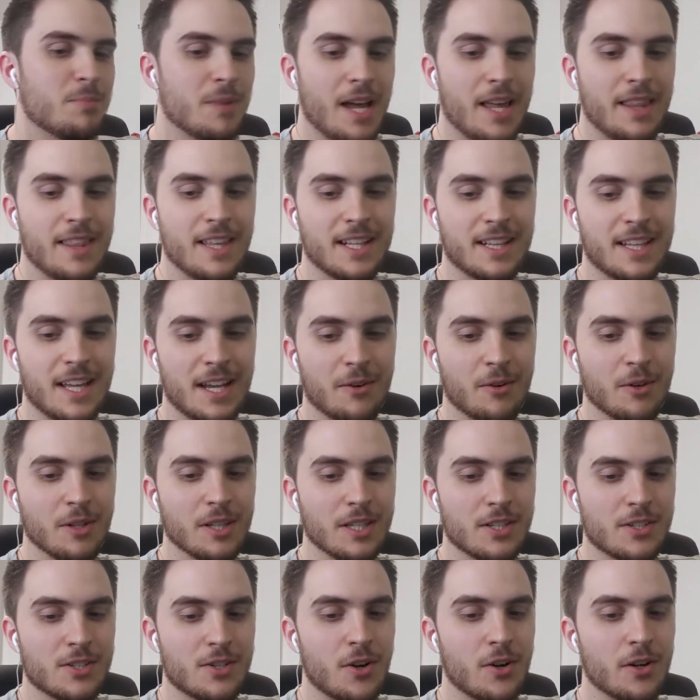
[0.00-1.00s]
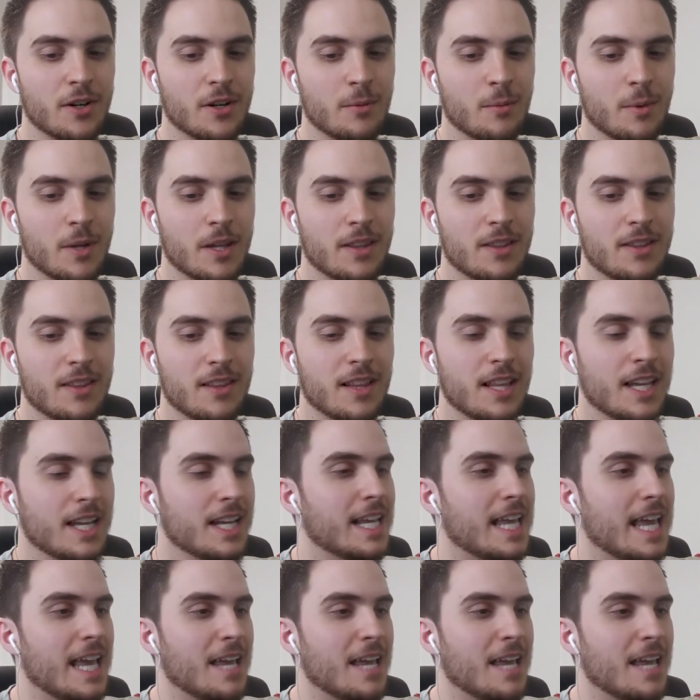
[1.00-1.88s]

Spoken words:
I think that really started with like